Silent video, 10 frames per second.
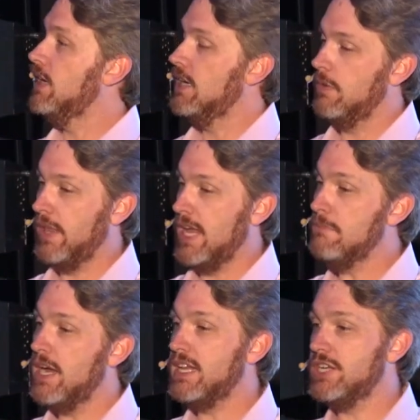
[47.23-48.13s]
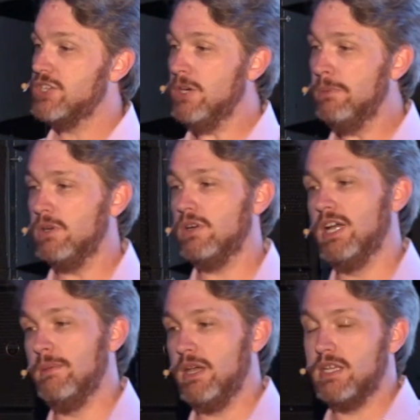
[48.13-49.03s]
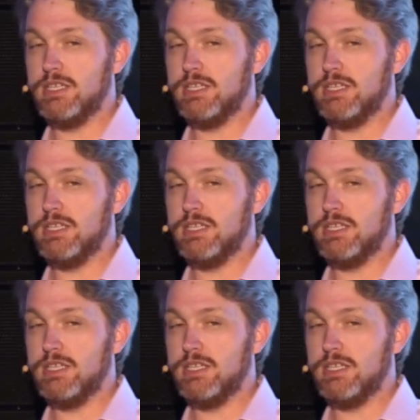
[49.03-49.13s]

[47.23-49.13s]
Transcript: Uh, well, in my day job, I am a